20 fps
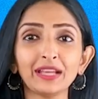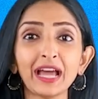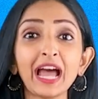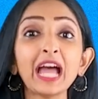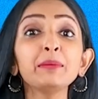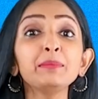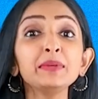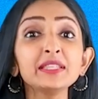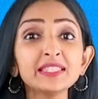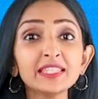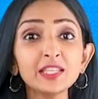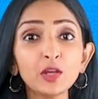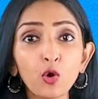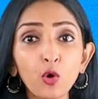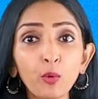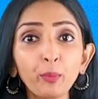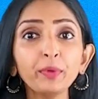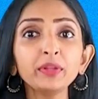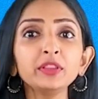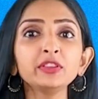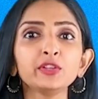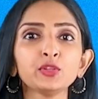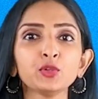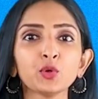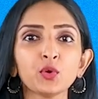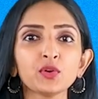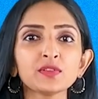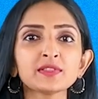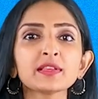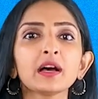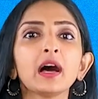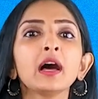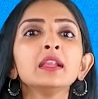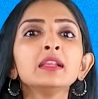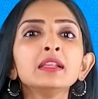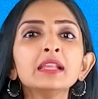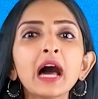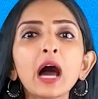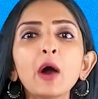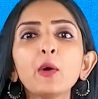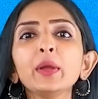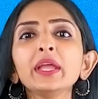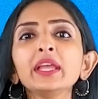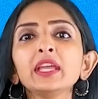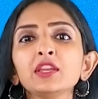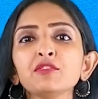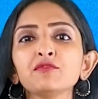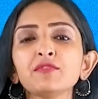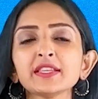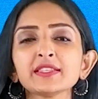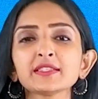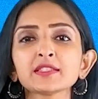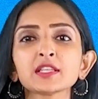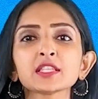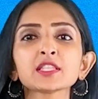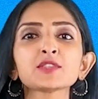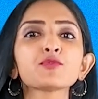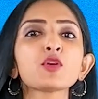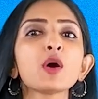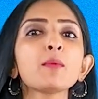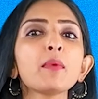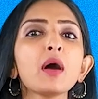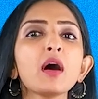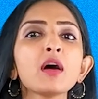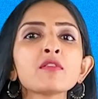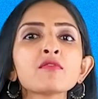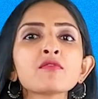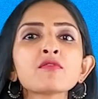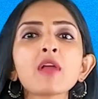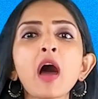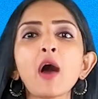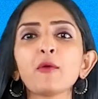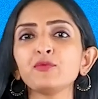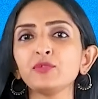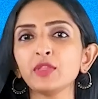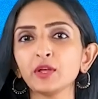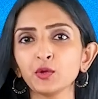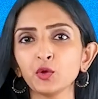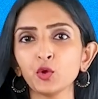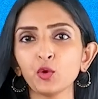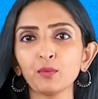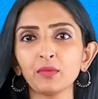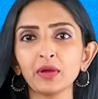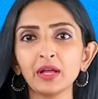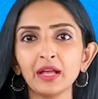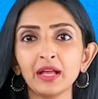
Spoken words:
IBC opened the doors, allowing investors from around the globe.